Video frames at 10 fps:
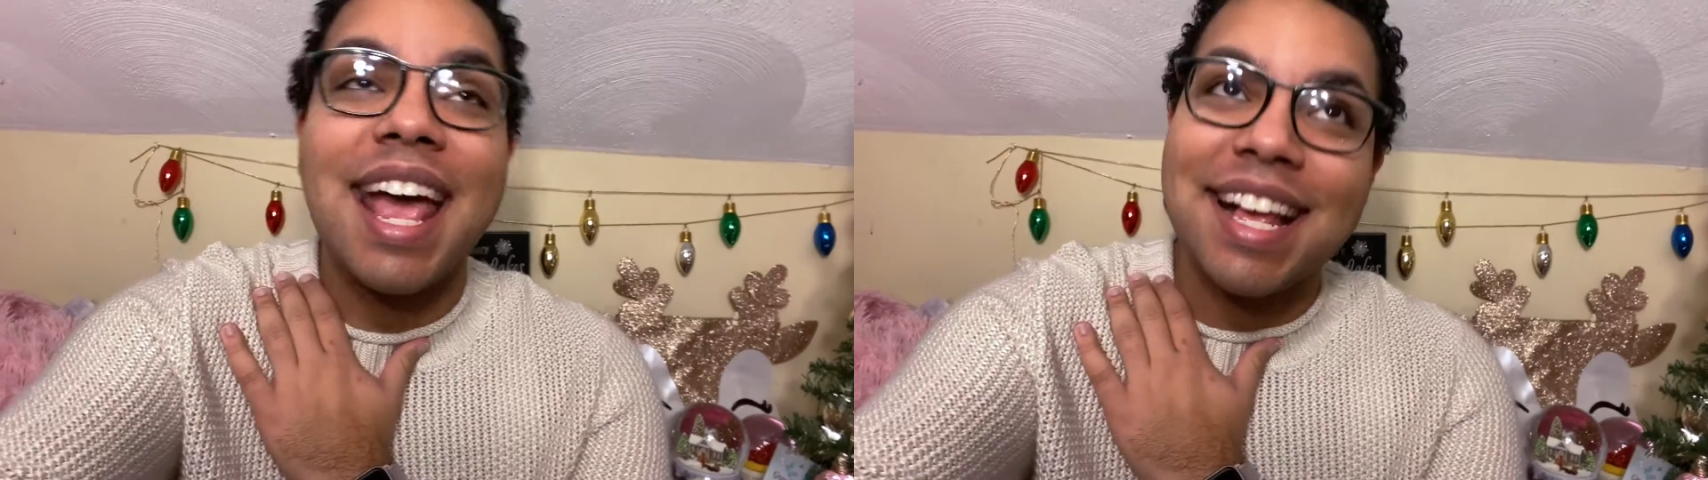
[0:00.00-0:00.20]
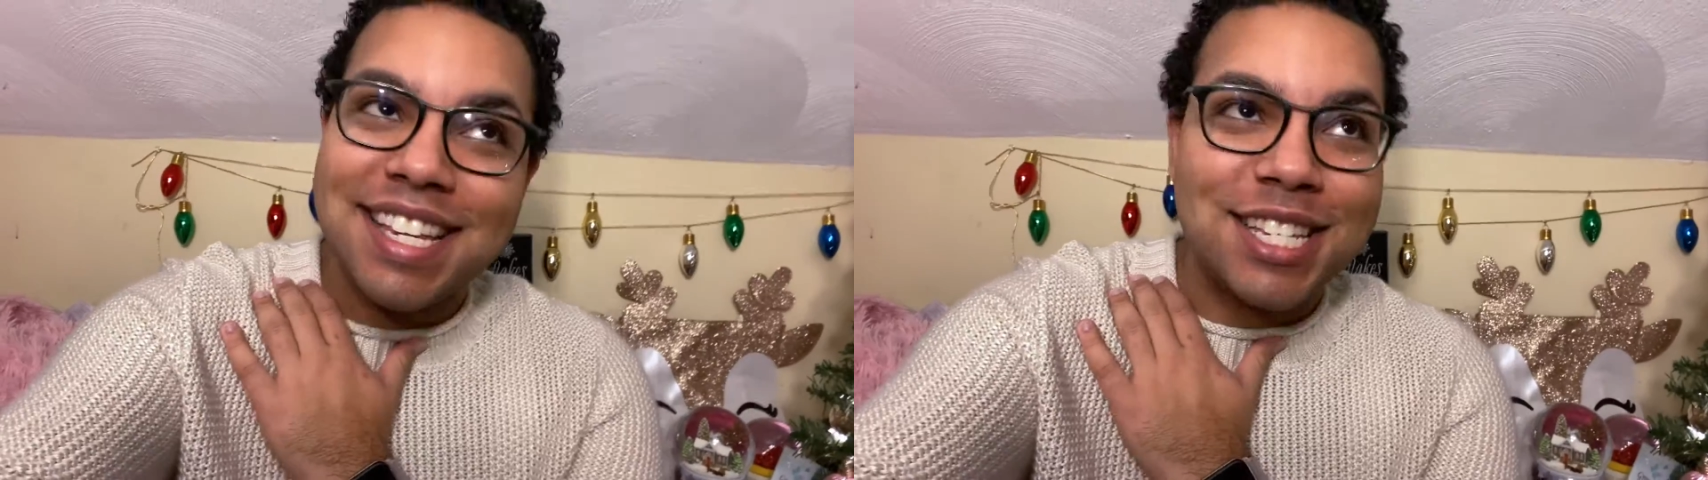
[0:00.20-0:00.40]

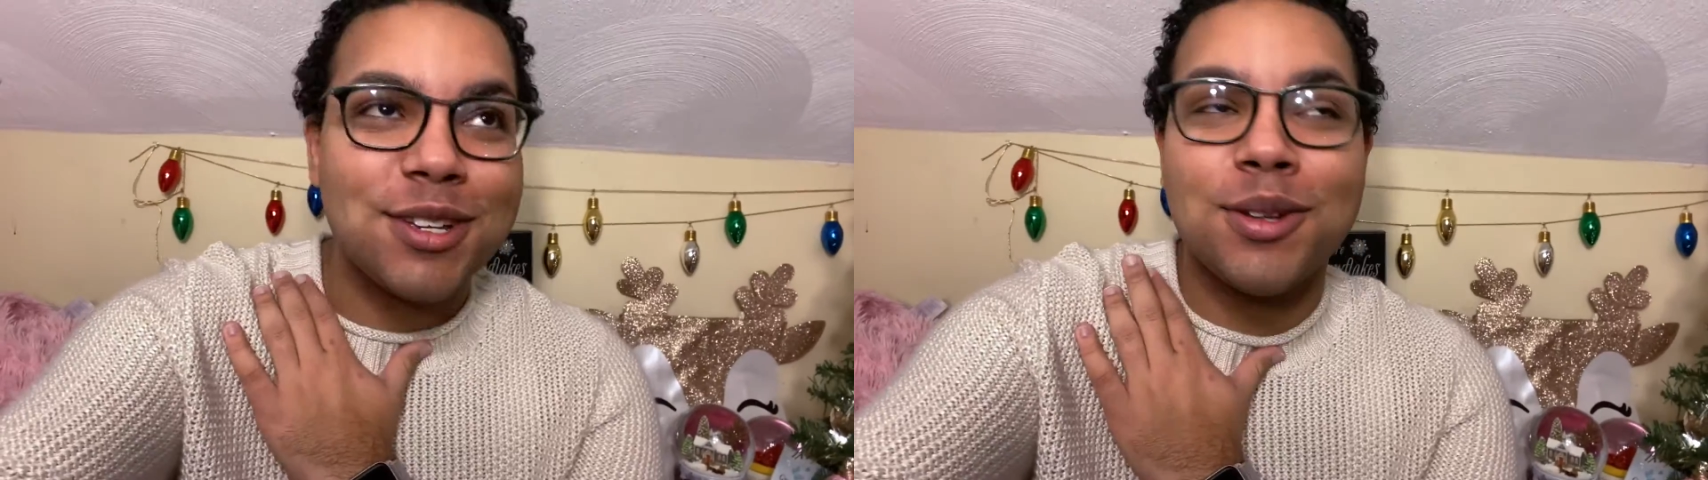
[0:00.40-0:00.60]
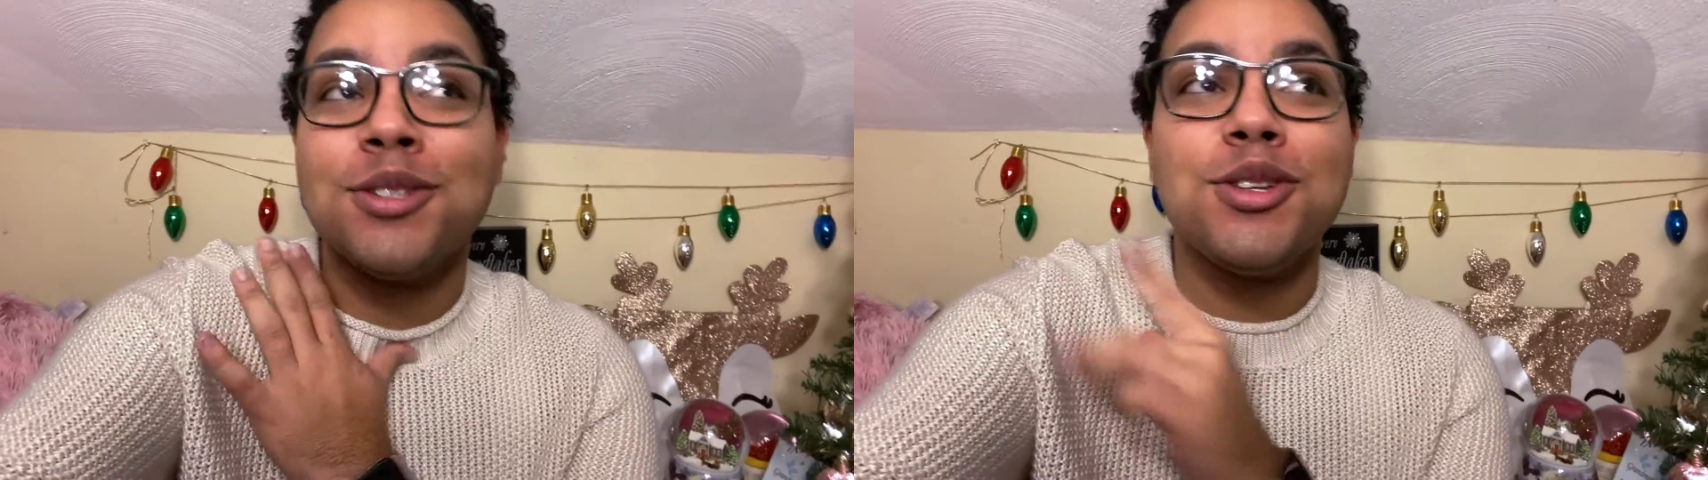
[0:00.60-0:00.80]
And
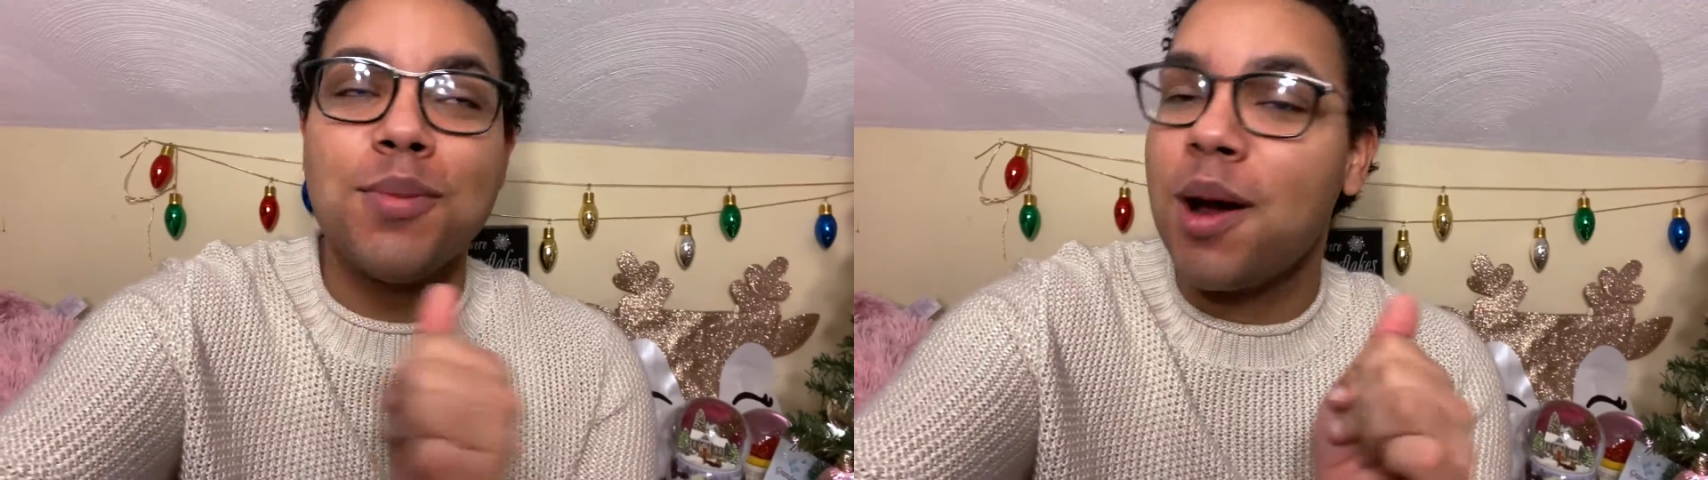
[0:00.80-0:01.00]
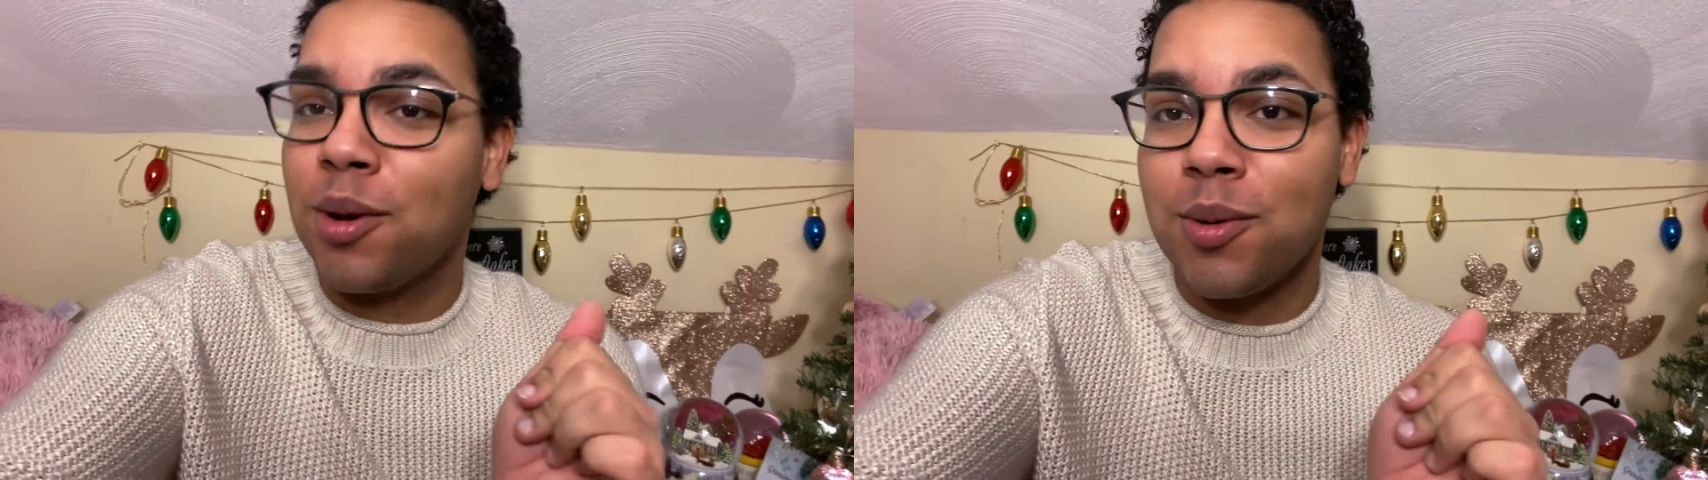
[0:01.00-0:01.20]
until
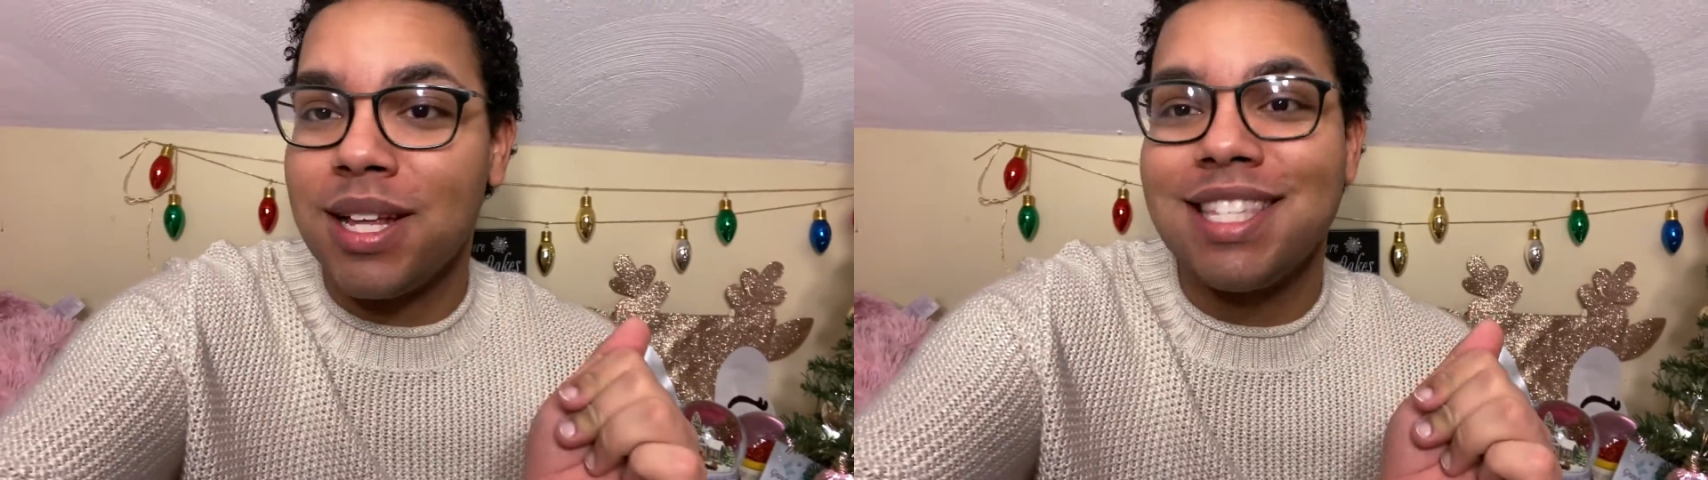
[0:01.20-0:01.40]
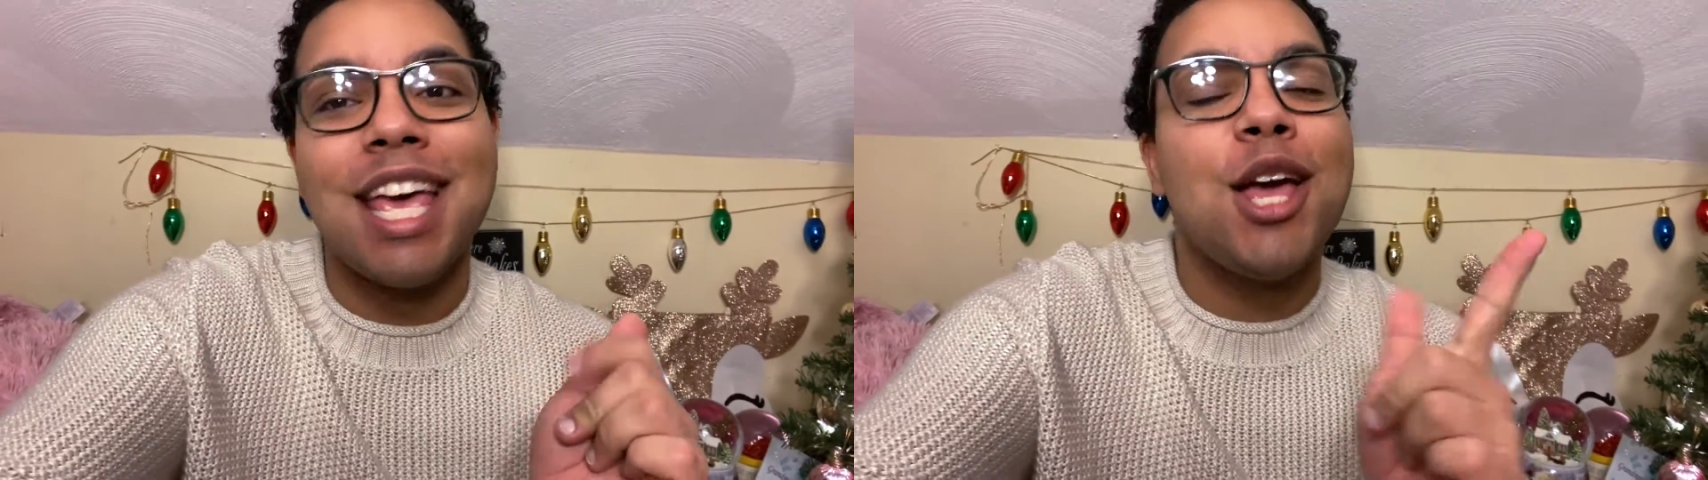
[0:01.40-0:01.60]
tomorrow,
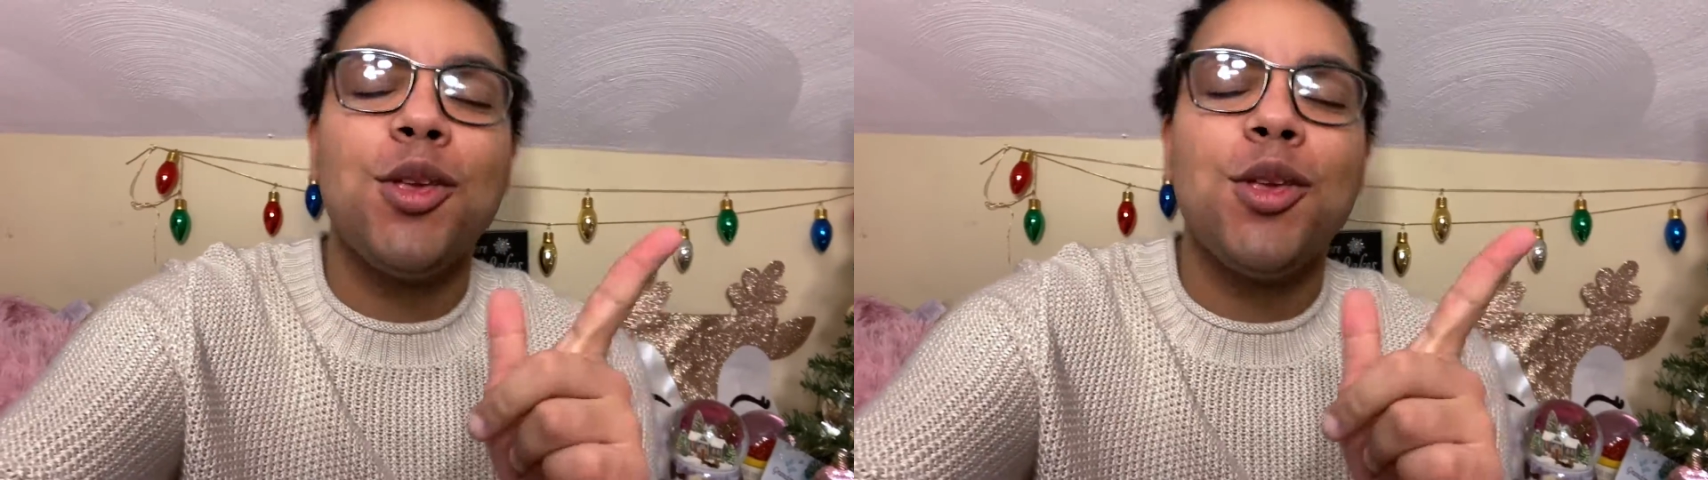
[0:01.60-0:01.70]
queens,